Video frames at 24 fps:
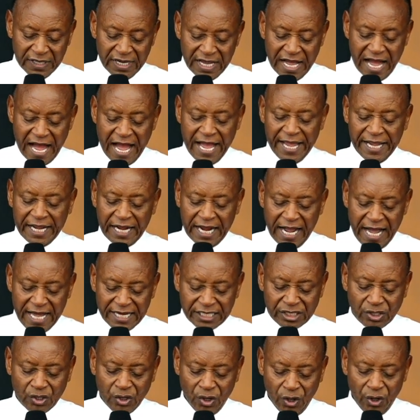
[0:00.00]
I
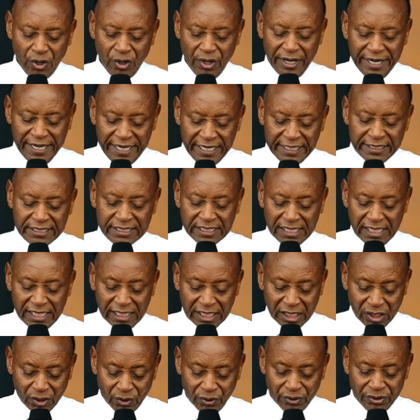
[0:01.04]
can't go it
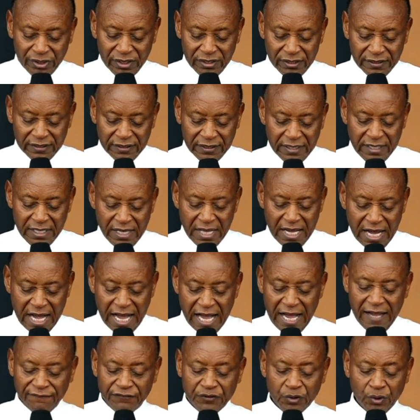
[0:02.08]
alone. I
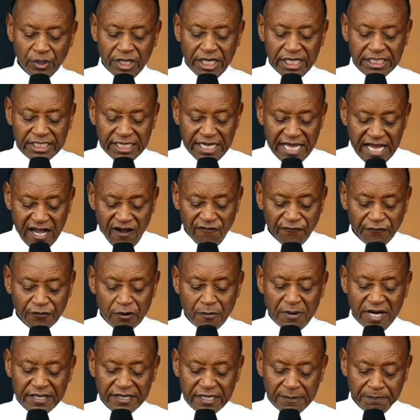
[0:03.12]
have to get help from
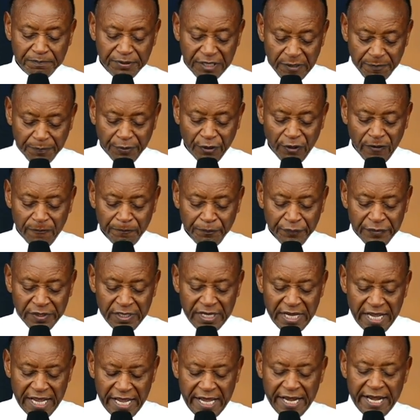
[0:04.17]
other people,
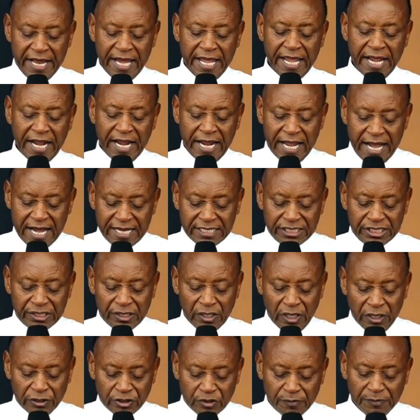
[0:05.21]
and I can't
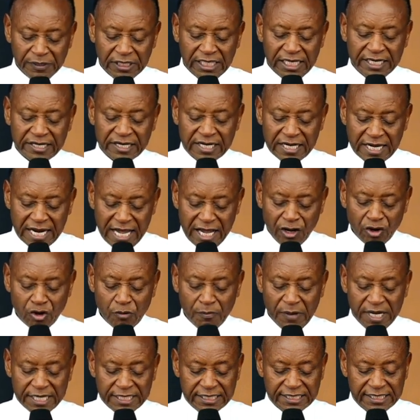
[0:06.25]
ultimately rely on
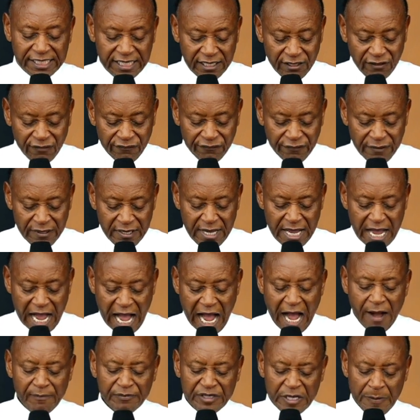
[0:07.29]
myself.
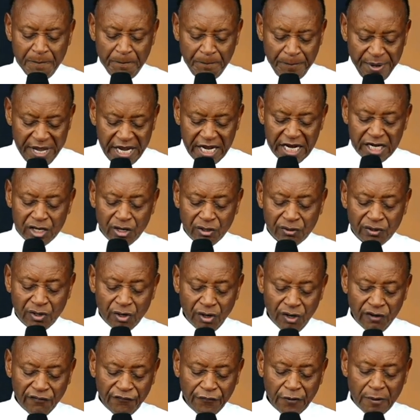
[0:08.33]
I'm dependent on
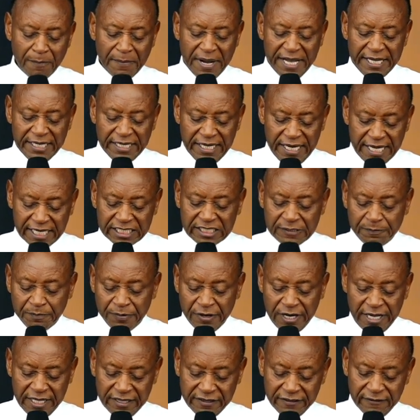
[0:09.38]
God for my next
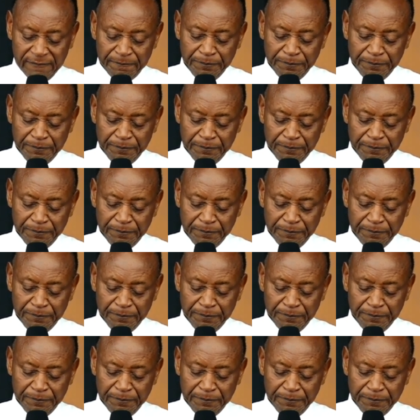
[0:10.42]
breath.